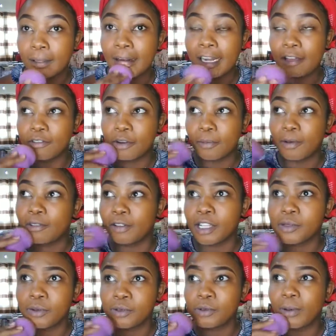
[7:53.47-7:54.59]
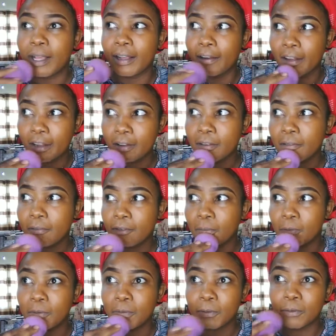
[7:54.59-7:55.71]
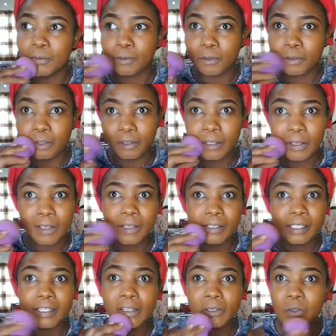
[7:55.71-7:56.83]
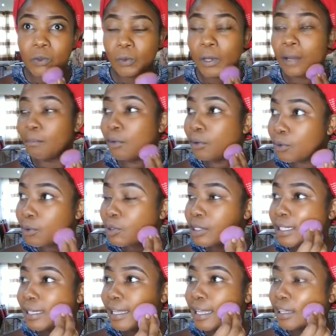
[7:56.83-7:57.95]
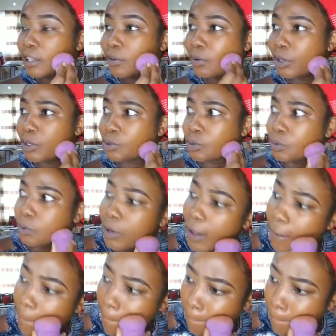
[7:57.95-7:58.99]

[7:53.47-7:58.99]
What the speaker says: Like Form 1, for us, we used to wear green. Form 2, Senior 2 used to wear blue. Senior 3 used to wear...